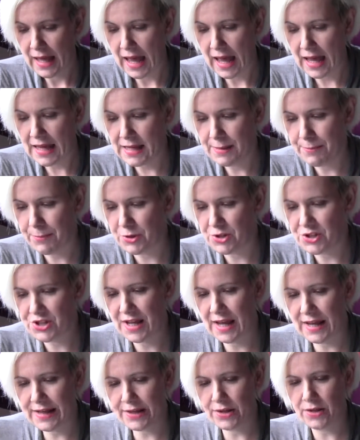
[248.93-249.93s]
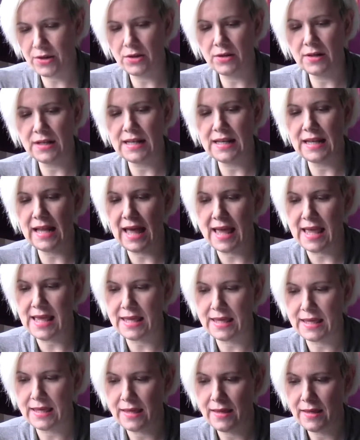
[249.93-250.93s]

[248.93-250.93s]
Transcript: I particularly like